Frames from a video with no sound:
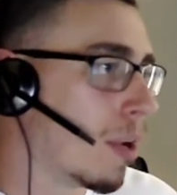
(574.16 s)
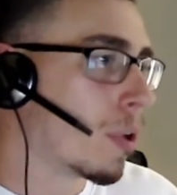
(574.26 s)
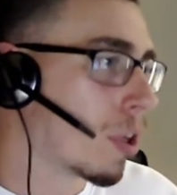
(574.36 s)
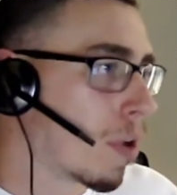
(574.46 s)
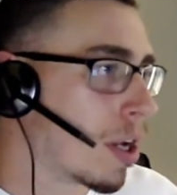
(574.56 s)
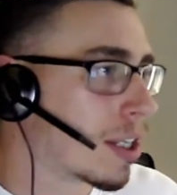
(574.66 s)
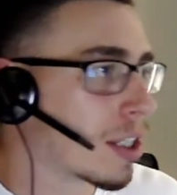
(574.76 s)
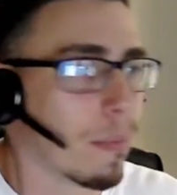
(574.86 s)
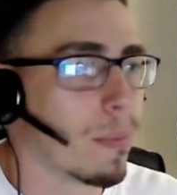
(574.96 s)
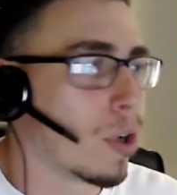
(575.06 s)
with the
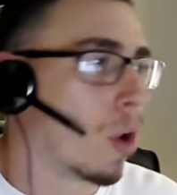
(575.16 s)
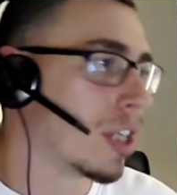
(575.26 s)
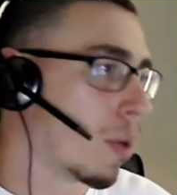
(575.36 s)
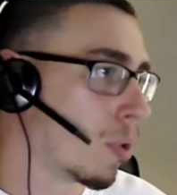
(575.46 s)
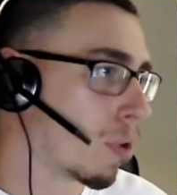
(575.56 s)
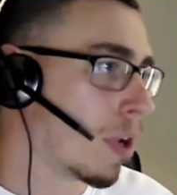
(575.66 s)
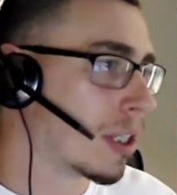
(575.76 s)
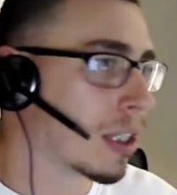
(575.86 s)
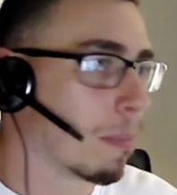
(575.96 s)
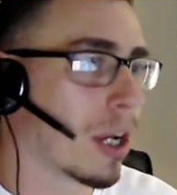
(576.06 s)
criticism, not deal with the
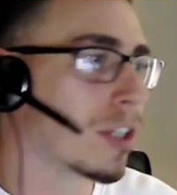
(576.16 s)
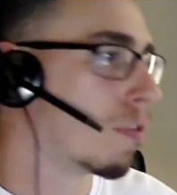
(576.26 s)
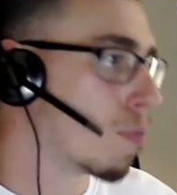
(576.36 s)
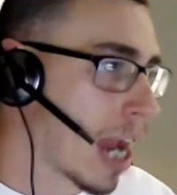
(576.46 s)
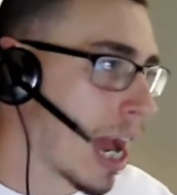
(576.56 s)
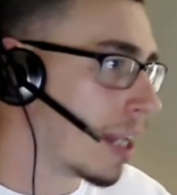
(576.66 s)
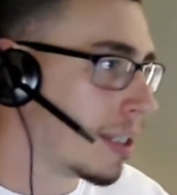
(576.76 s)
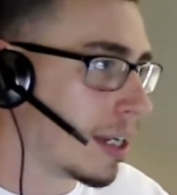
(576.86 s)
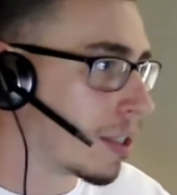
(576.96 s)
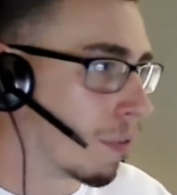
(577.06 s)
criticism because of the
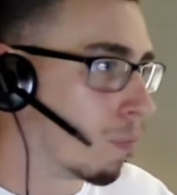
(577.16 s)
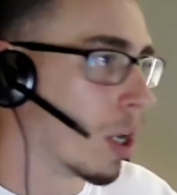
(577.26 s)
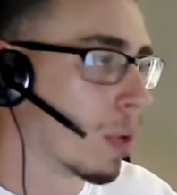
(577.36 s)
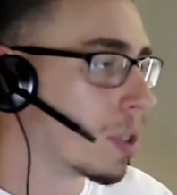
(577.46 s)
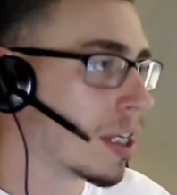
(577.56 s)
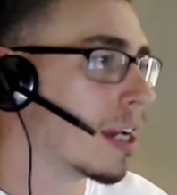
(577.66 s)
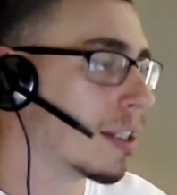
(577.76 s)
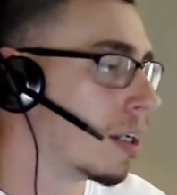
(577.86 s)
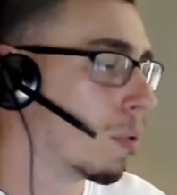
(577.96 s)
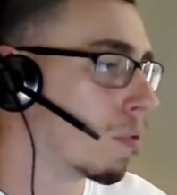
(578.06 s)
realities of what it would take
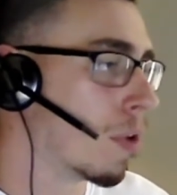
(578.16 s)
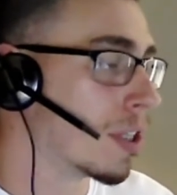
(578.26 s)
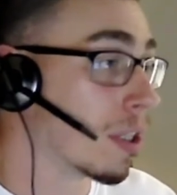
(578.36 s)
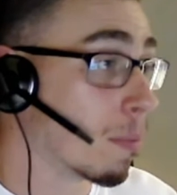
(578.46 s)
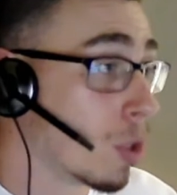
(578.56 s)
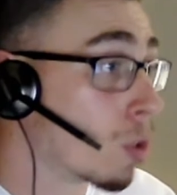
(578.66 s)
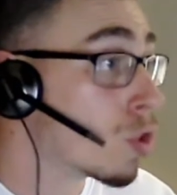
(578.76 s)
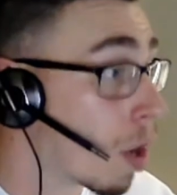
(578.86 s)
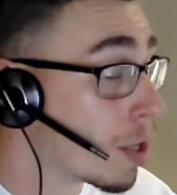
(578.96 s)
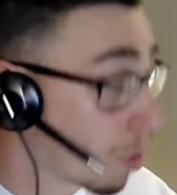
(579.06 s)
to deal with the criticism. Yeah.
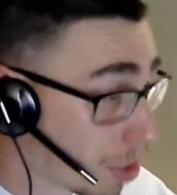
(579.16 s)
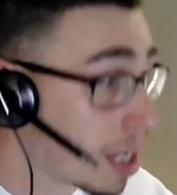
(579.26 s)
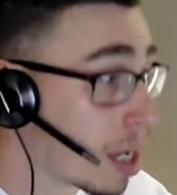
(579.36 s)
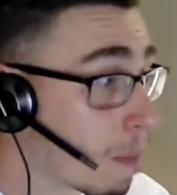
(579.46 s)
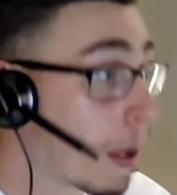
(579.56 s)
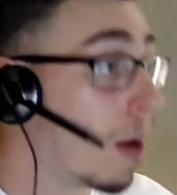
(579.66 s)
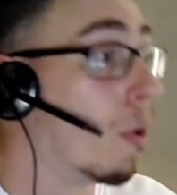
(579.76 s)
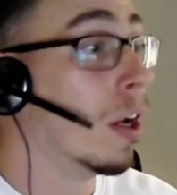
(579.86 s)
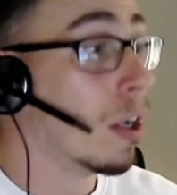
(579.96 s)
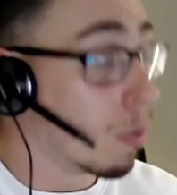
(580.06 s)
You're thinking about
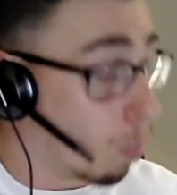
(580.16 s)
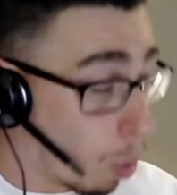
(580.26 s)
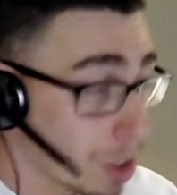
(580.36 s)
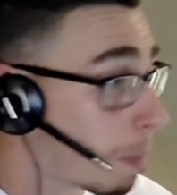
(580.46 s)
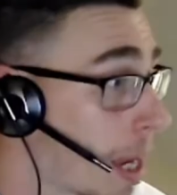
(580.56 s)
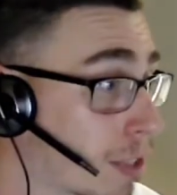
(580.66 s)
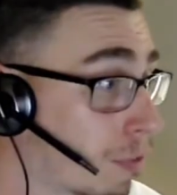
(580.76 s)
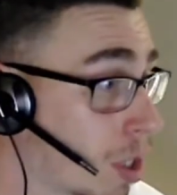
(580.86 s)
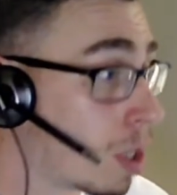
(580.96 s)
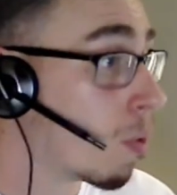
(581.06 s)
what's best
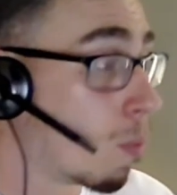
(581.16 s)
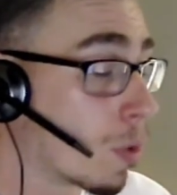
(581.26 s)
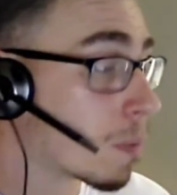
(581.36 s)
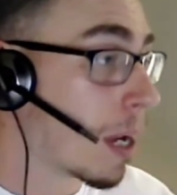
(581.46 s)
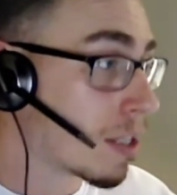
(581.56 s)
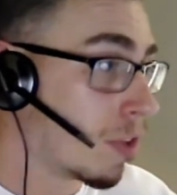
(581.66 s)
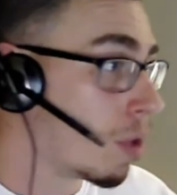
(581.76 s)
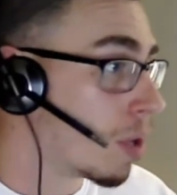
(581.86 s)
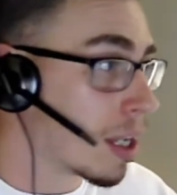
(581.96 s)
for you and what's best for the audience,